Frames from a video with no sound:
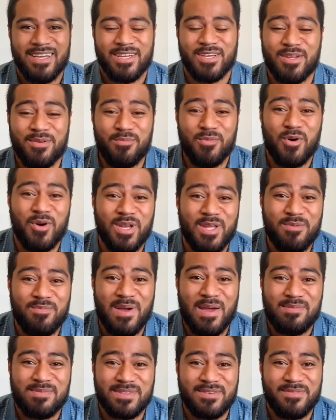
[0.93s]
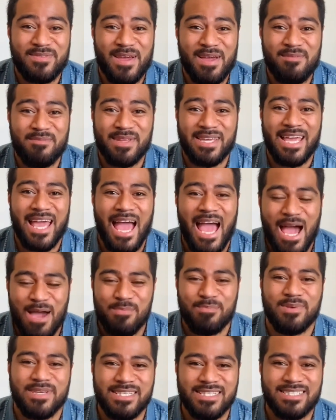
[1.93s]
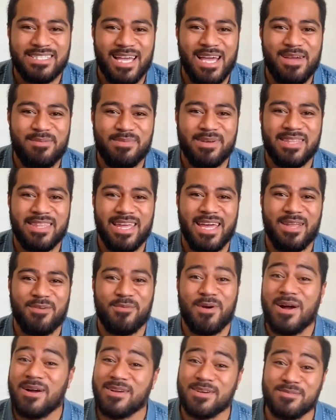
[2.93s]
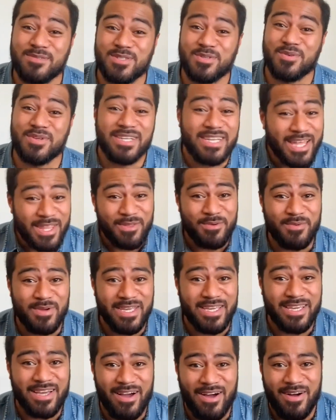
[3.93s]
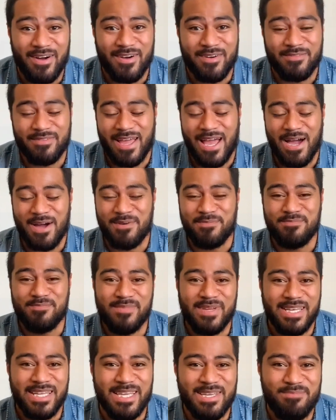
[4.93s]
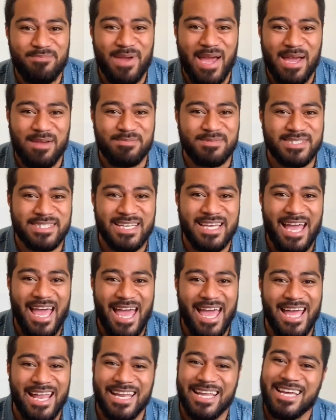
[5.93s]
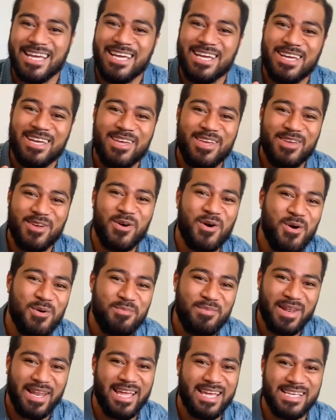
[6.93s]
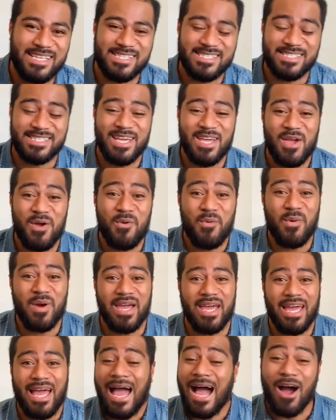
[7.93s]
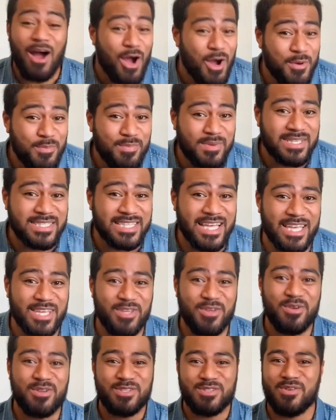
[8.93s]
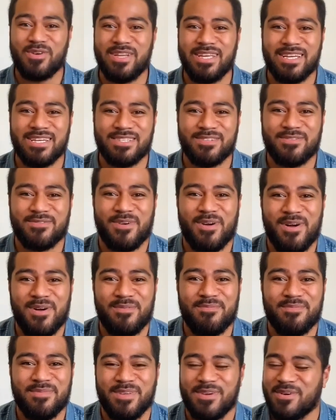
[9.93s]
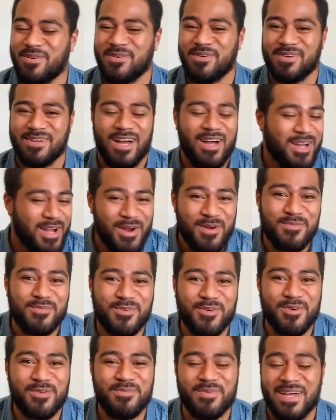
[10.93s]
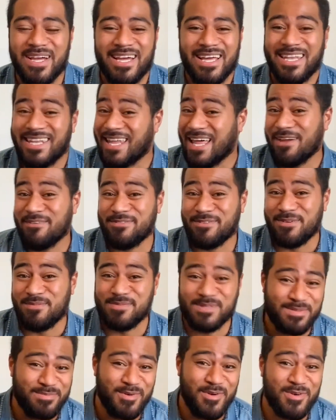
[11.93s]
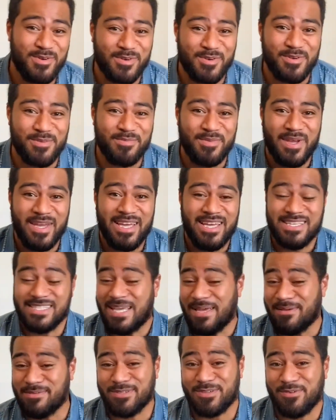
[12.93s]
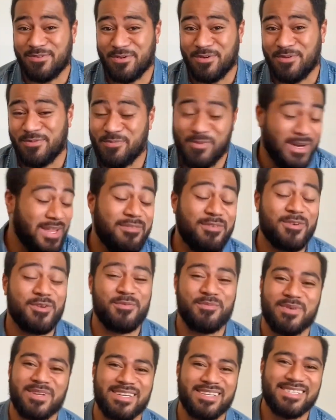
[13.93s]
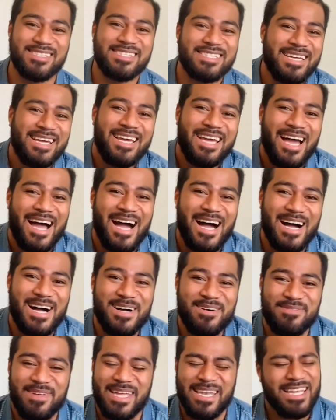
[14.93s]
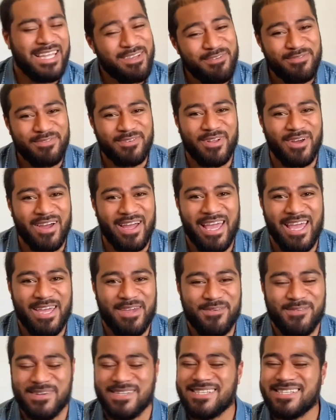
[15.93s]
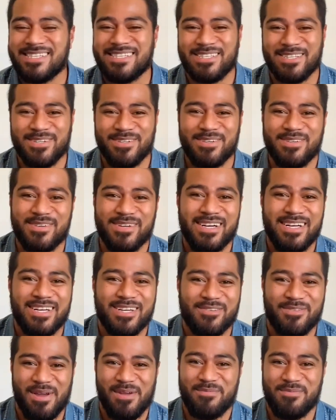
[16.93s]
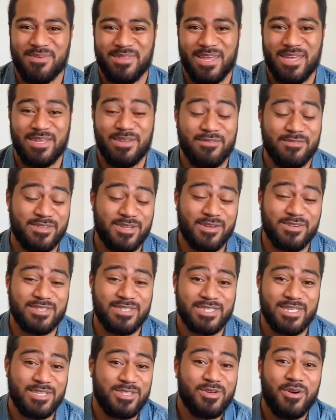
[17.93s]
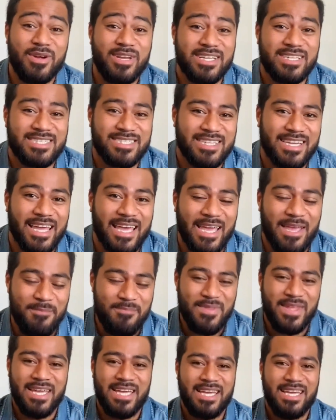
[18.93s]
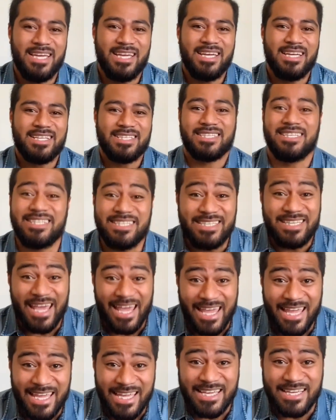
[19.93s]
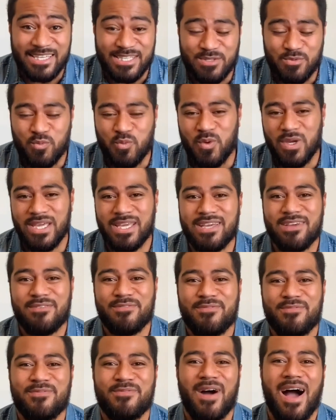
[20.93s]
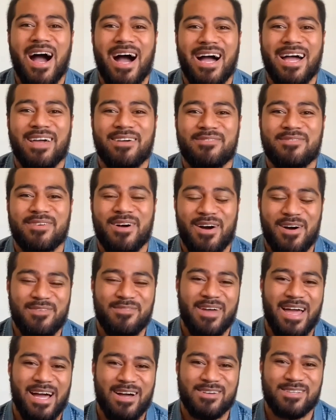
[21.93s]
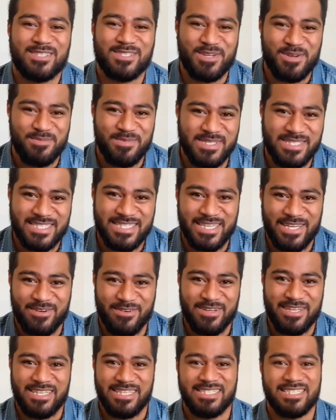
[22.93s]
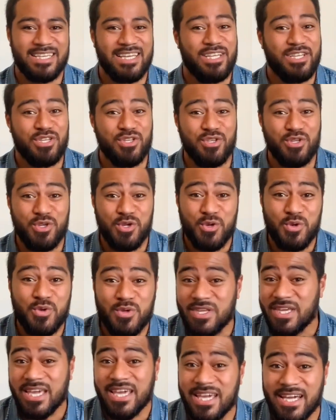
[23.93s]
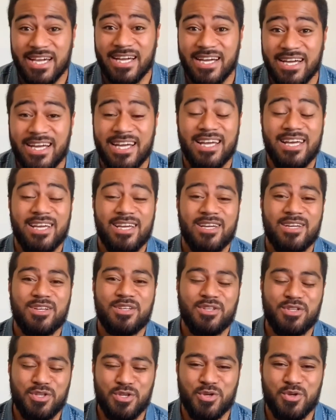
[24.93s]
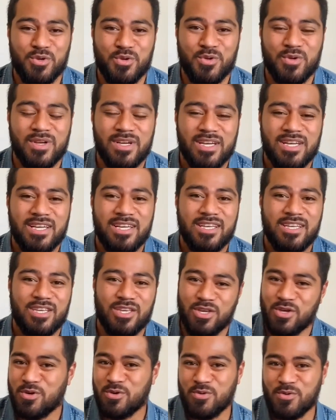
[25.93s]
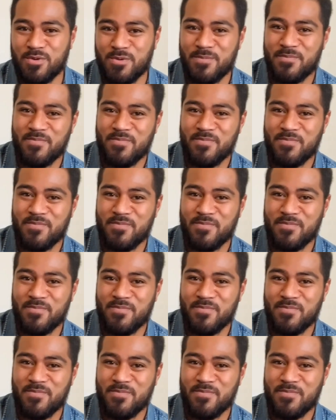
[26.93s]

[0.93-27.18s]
Good morning, Pepster family. Happy Sabbath, and welcome to another week of our mini Pepster at your place, where our hope is that you're joining us from your home group, life group, small group, Sabbath school group, whatever group it is. And if not, hey, we're still grateful that you've chosen to join us today. Today is week 5 of our sermon series, New Year, New You.